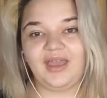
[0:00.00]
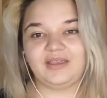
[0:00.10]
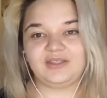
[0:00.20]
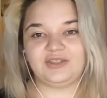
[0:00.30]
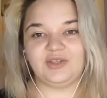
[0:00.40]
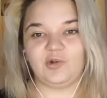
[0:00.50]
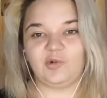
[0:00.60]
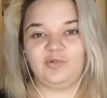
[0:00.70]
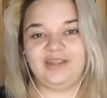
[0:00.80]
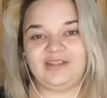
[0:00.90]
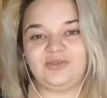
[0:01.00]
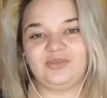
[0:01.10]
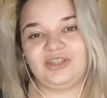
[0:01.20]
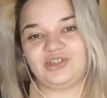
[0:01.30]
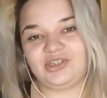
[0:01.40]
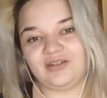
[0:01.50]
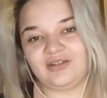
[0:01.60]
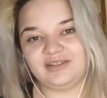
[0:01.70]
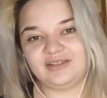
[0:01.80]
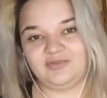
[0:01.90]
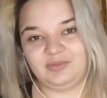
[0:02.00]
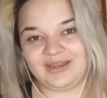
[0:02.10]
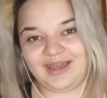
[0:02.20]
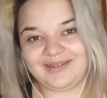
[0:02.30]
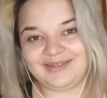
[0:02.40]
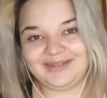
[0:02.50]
So we need to teach girls and women that.